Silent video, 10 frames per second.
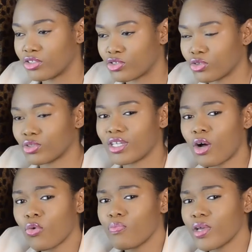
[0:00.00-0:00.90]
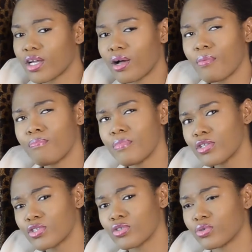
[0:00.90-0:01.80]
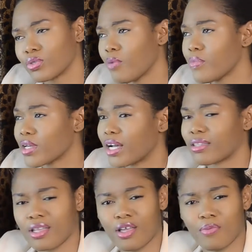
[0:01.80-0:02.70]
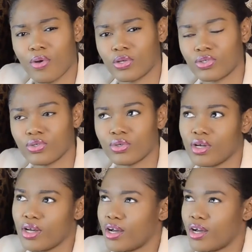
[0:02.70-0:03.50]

So that will make her miss you. That will make her think about you.